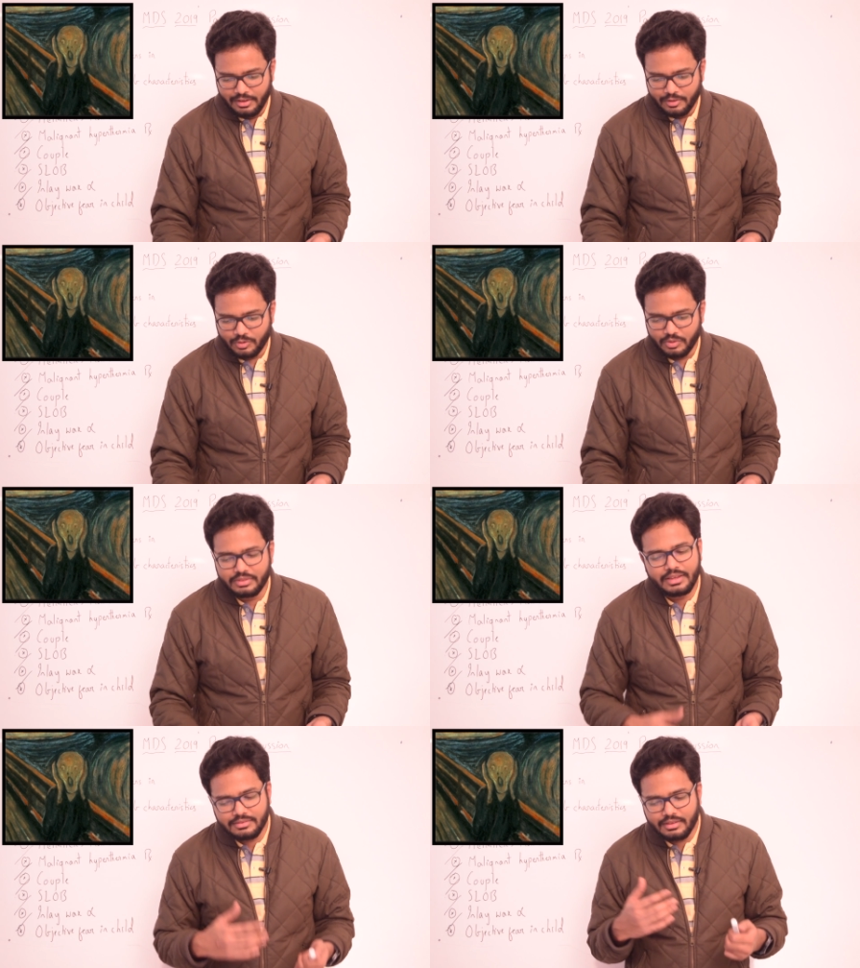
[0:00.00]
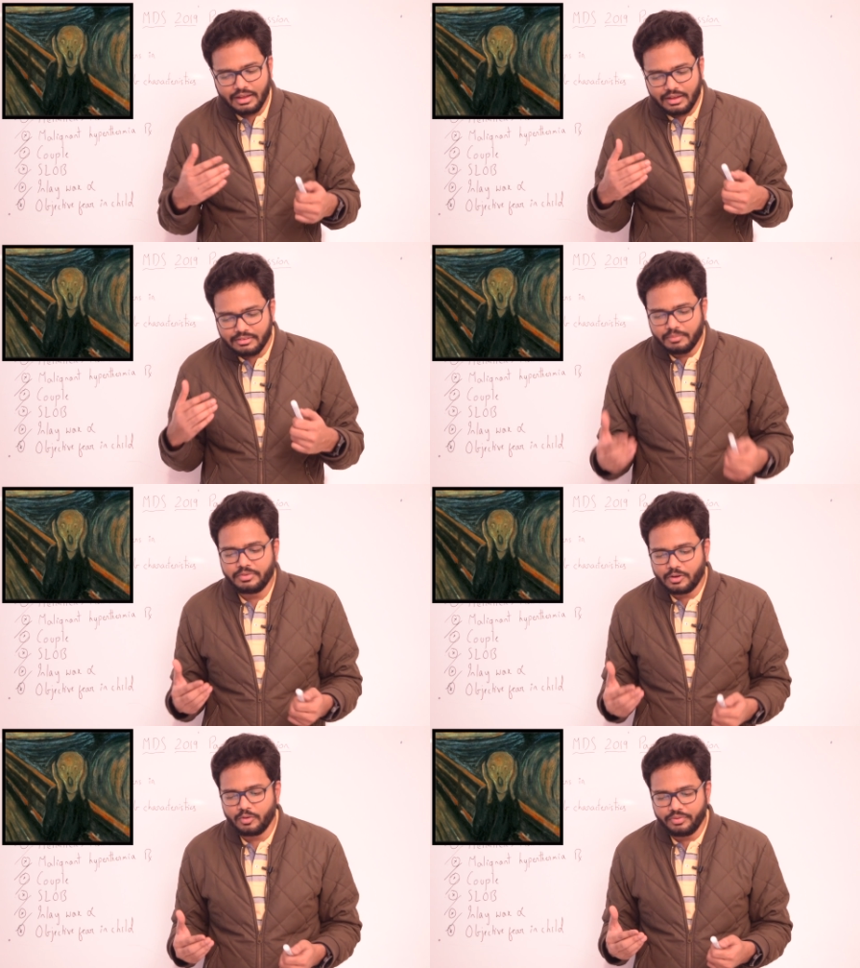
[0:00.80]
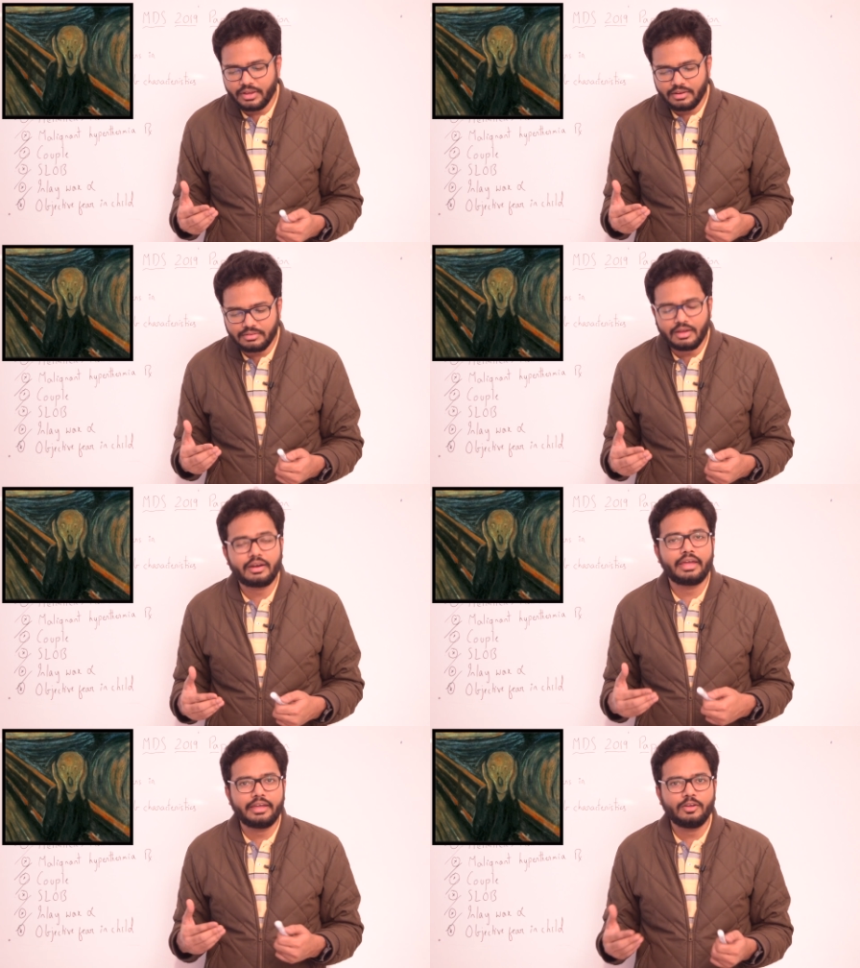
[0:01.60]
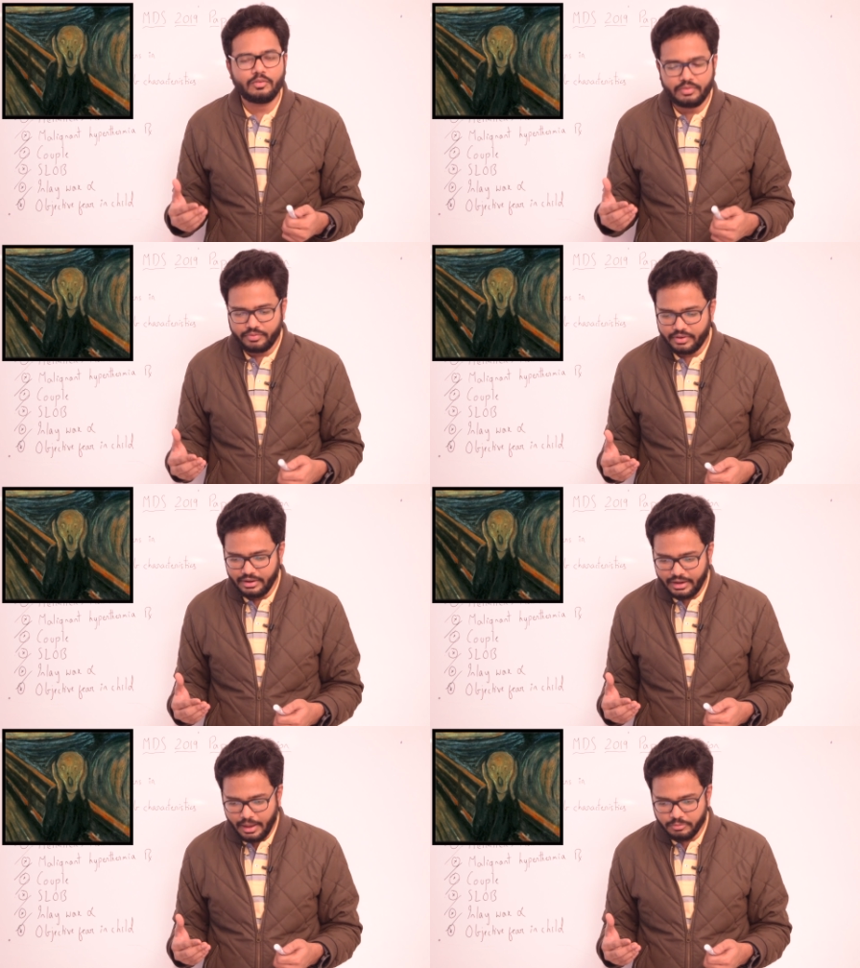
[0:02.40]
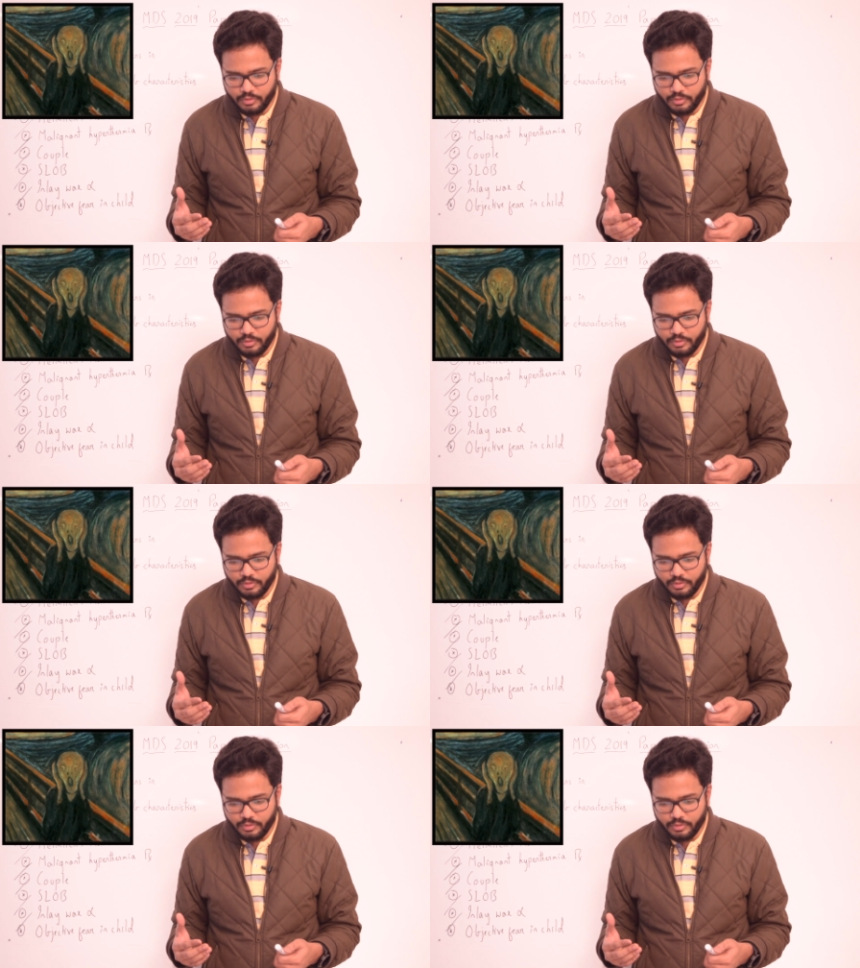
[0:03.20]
So these subjective fears are again of different types.